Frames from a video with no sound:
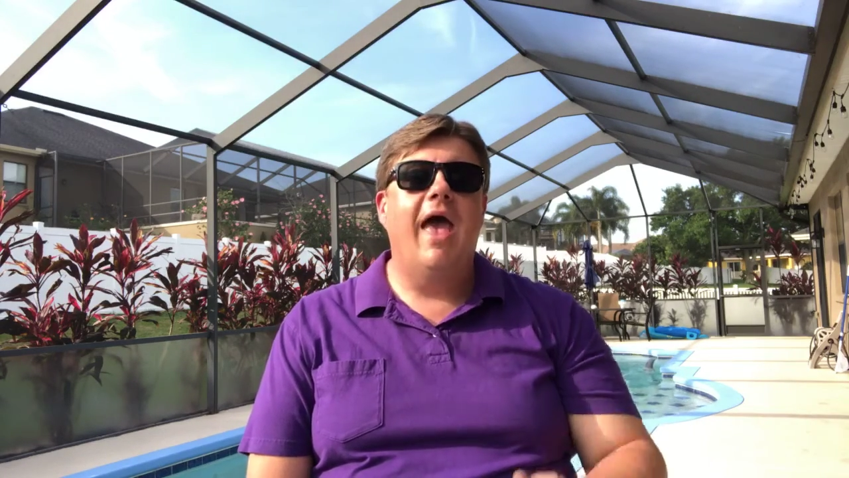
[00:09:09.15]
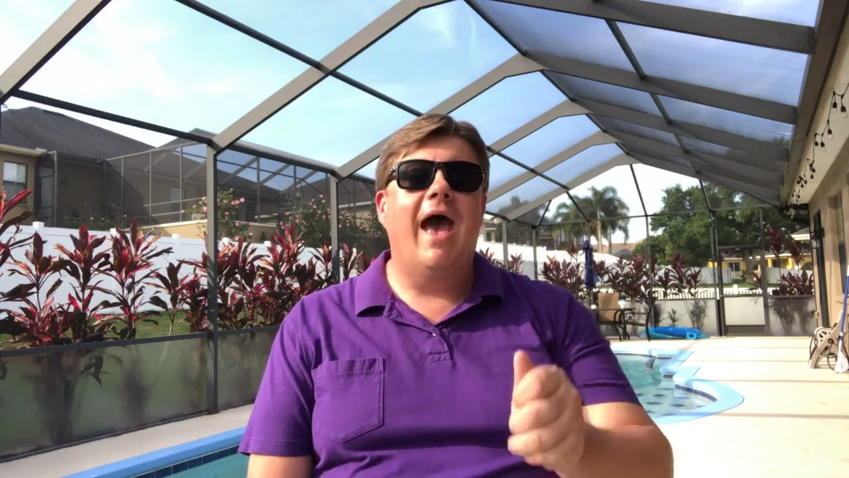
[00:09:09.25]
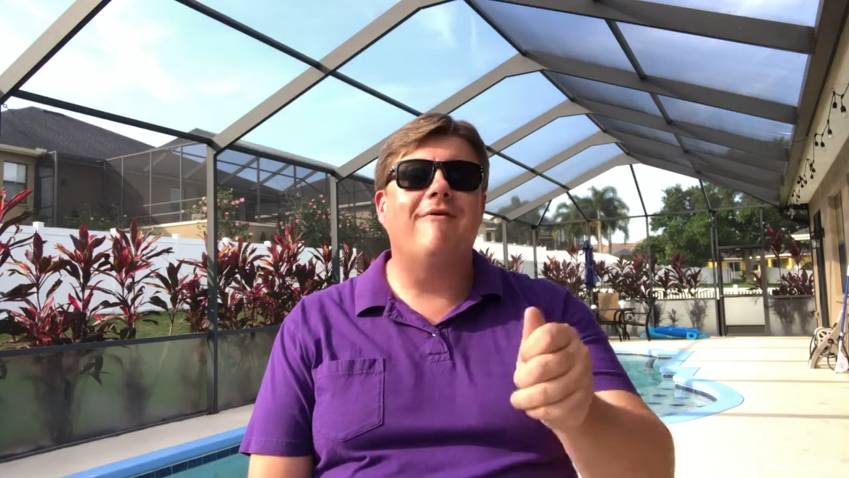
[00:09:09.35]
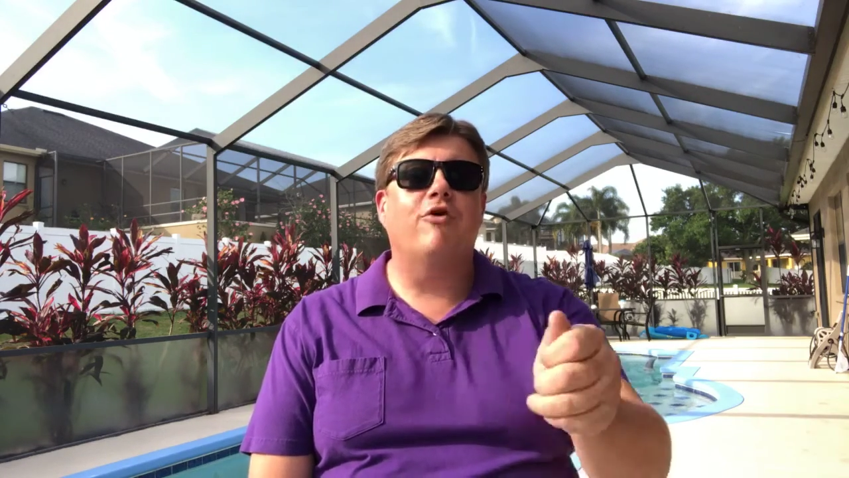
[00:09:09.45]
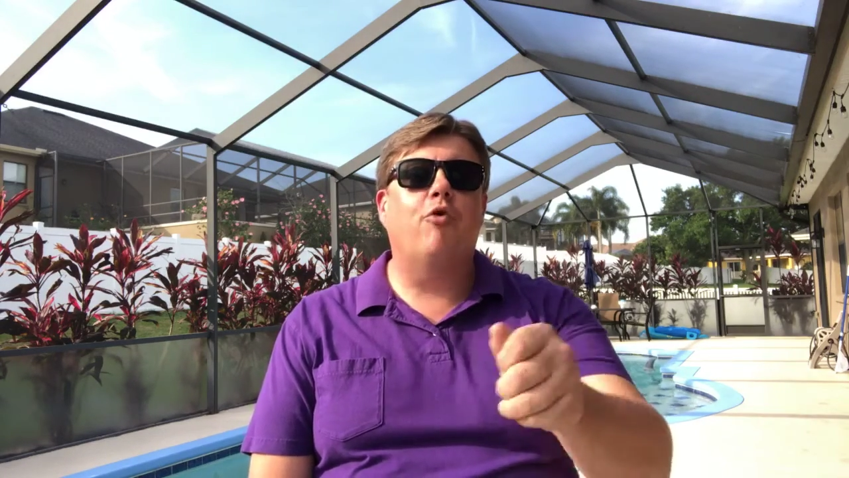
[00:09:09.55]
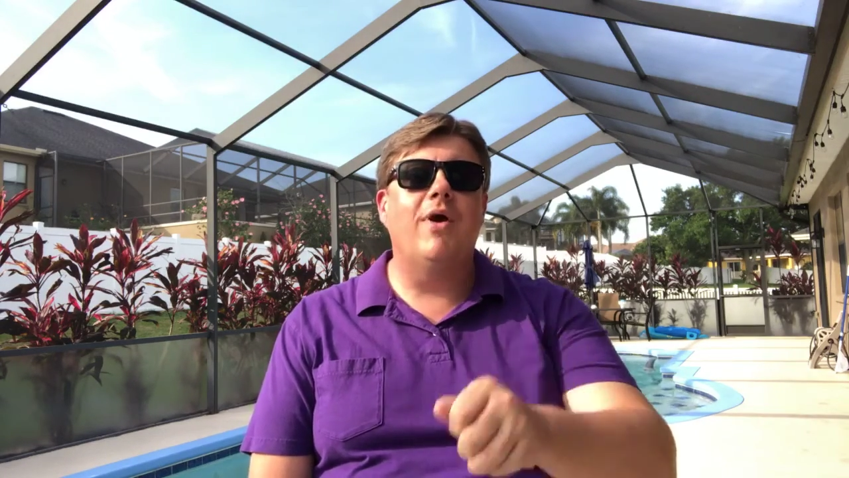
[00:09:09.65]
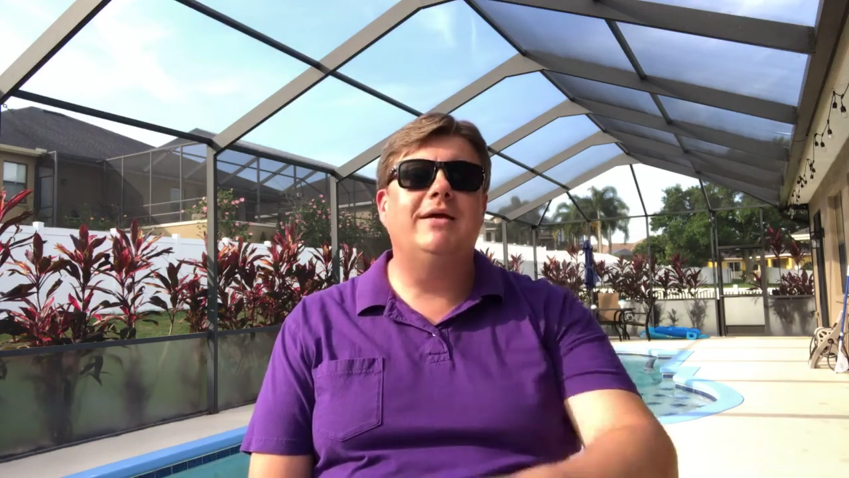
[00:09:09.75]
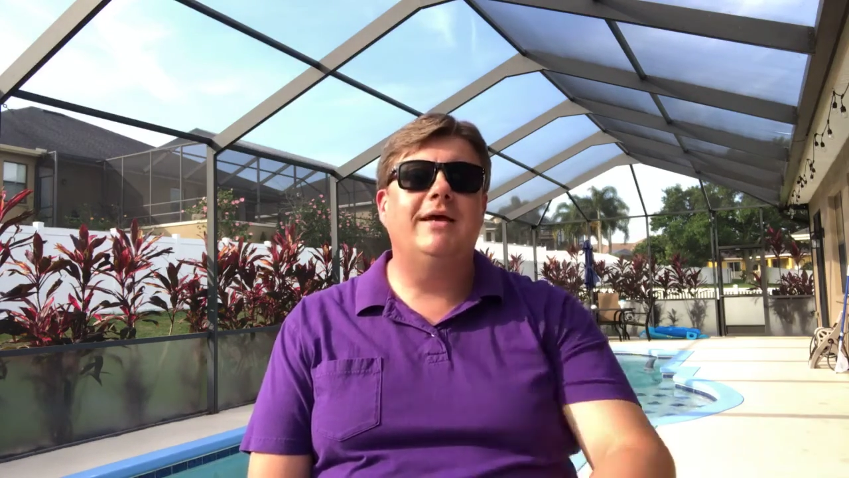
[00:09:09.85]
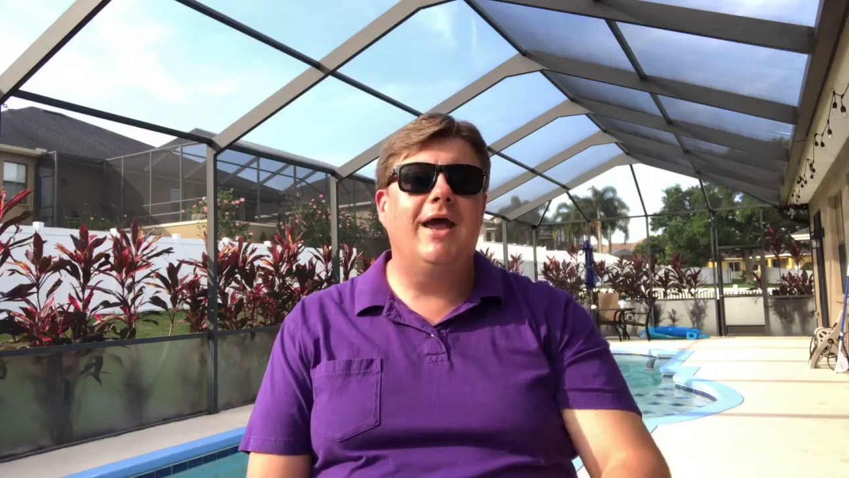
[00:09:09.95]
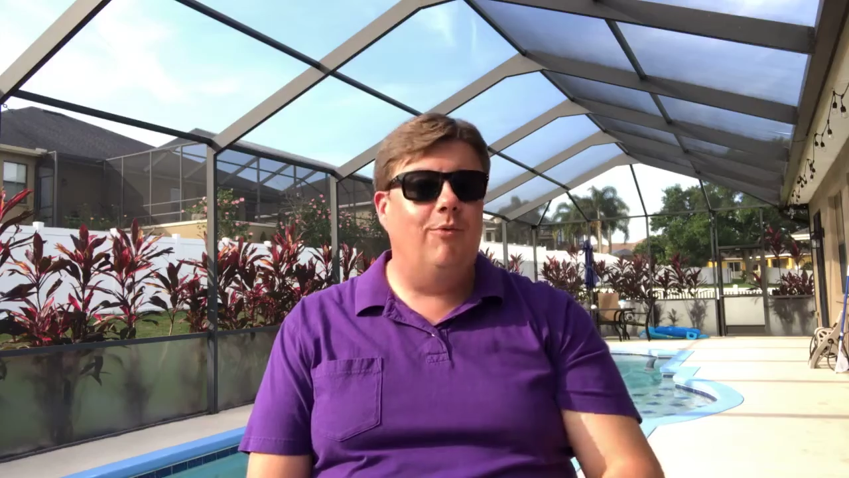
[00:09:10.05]
Have a
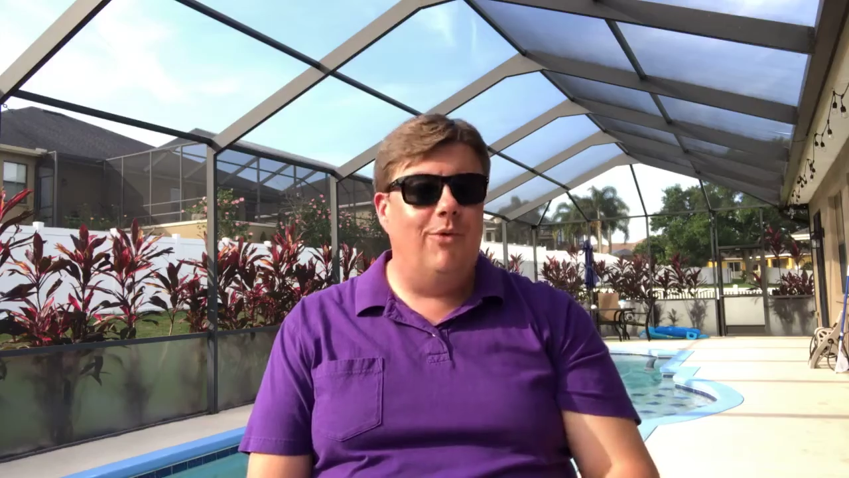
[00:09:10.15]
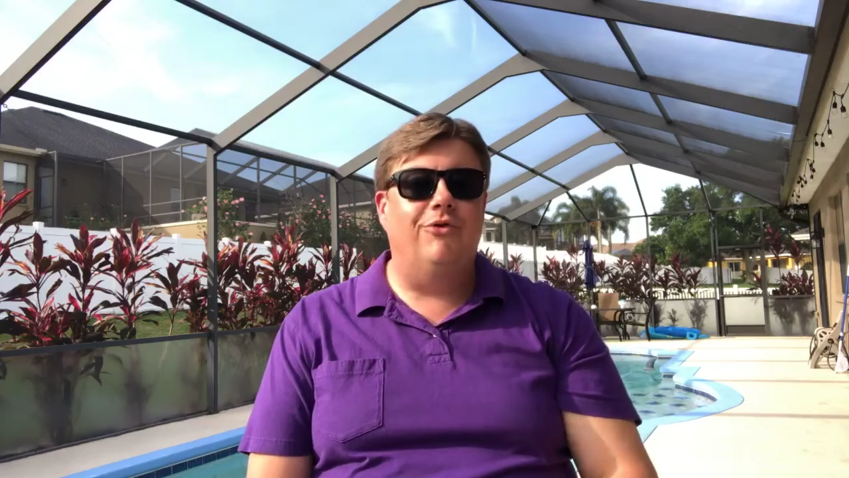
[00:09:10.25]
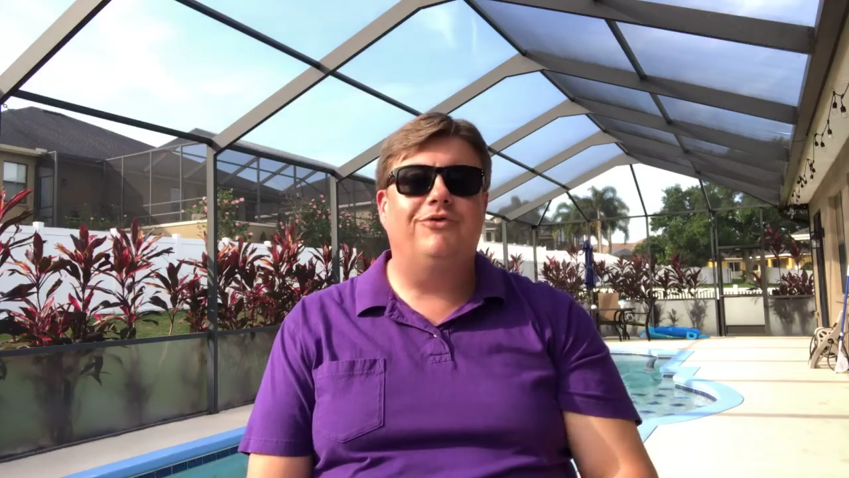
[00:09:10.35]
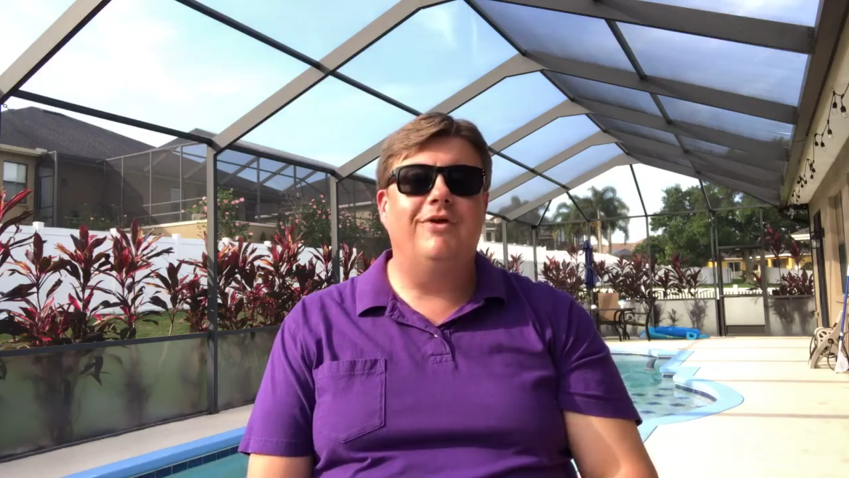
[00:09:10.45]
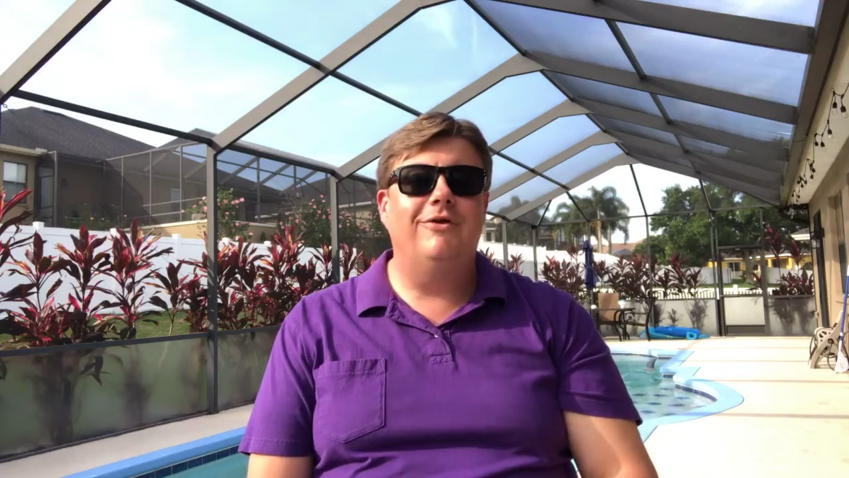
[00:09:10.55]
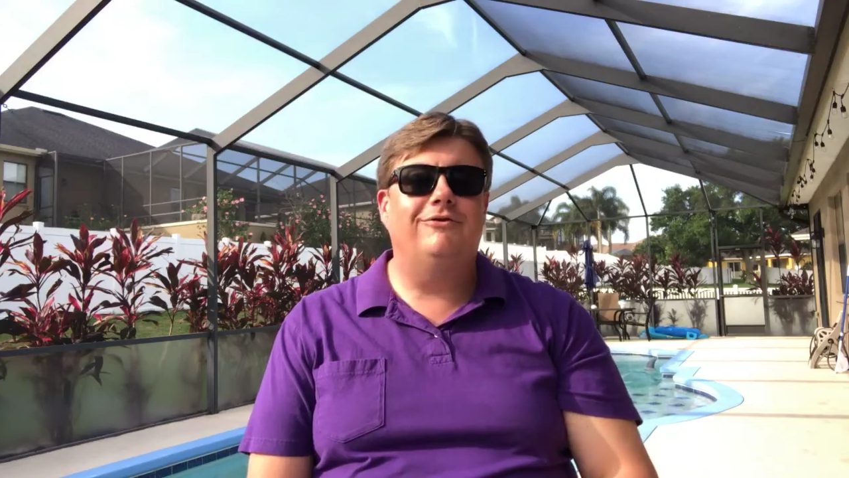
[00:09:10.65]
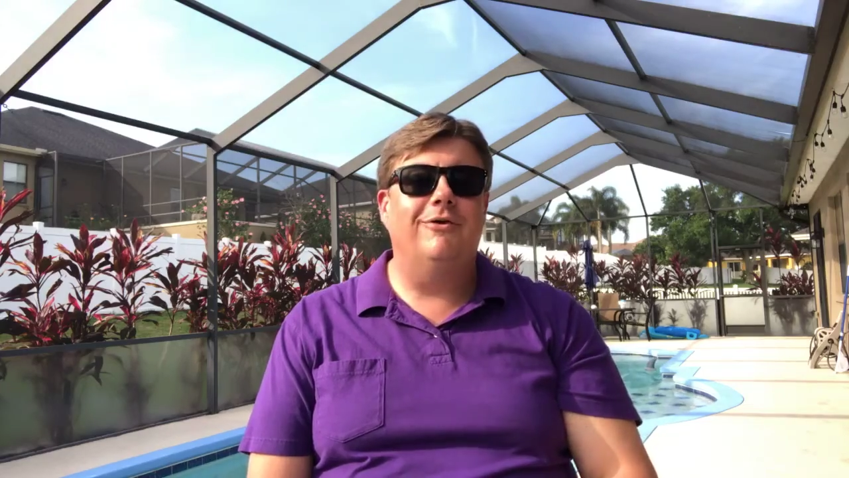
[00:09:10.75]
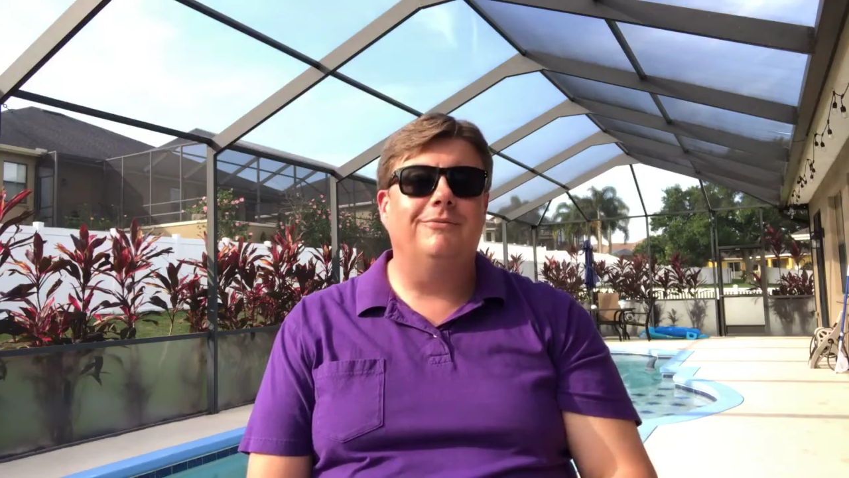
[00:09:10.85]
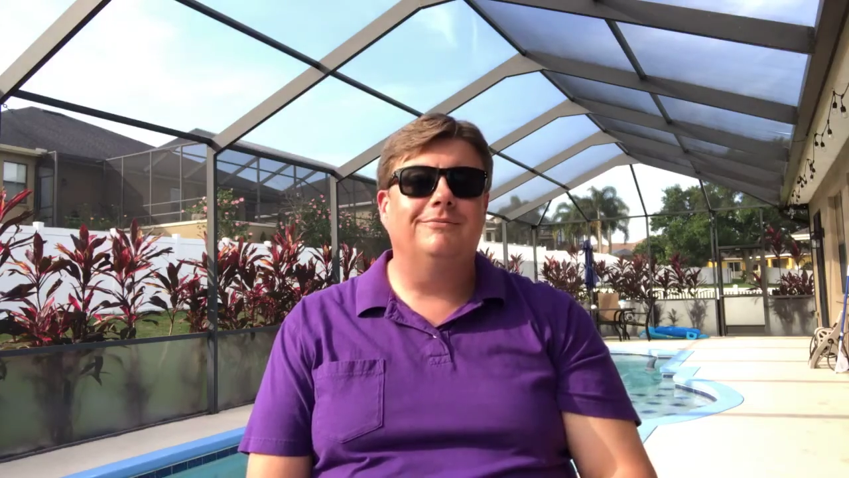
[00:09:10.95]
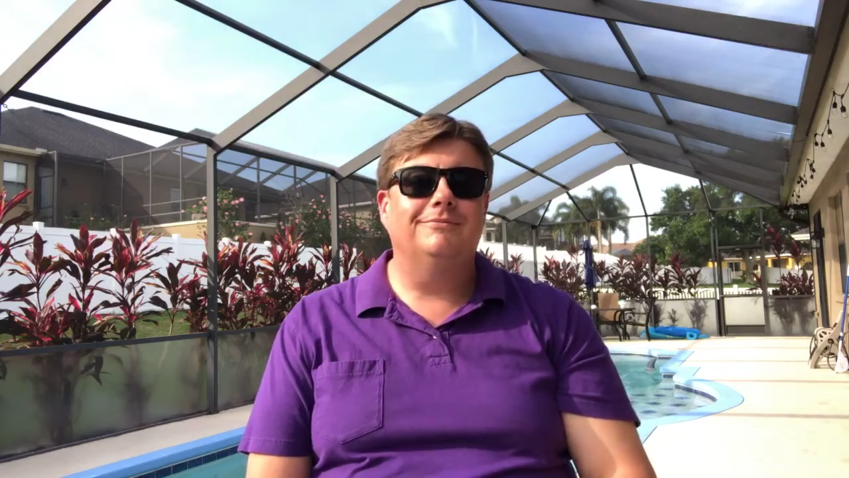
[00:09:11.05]
great day, and we will see you soon.